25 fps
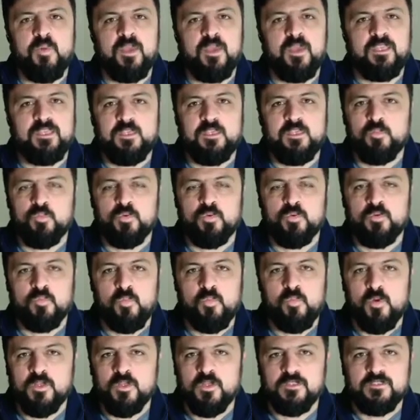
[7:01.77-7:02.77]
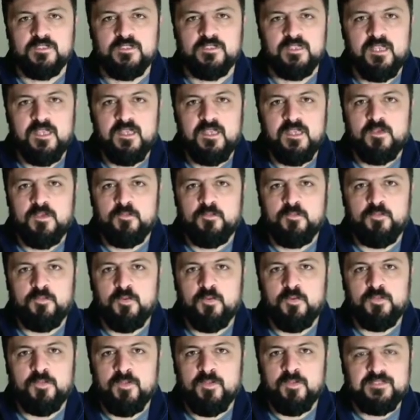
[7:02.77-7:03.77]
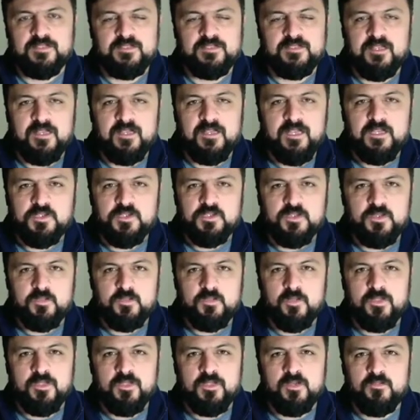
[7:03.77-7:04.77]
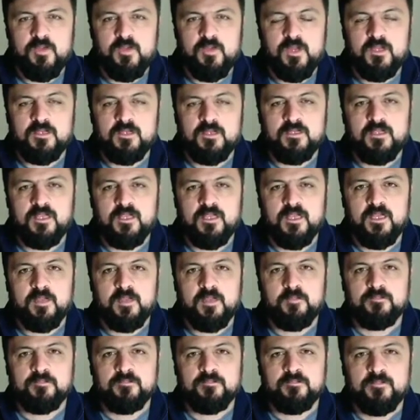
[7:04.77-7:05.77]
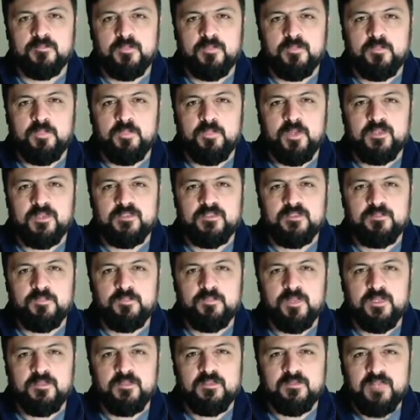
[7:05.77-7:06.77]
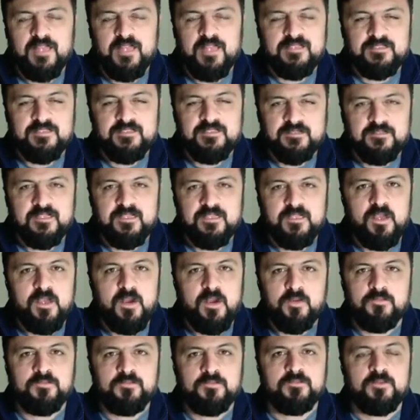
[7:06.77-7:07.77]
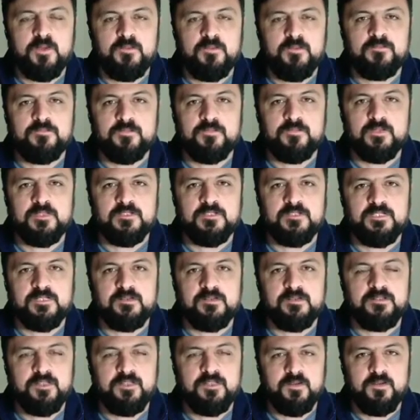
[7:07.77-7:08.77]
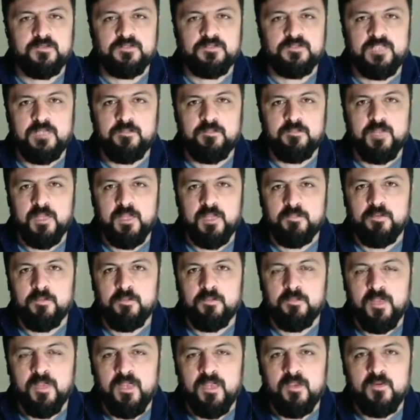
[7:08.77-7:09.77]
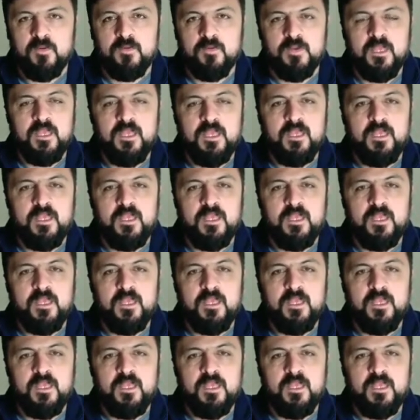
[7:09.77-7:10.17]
why he would want further escalation with Iran, but let's think of Secretary of State Mike Pompeo,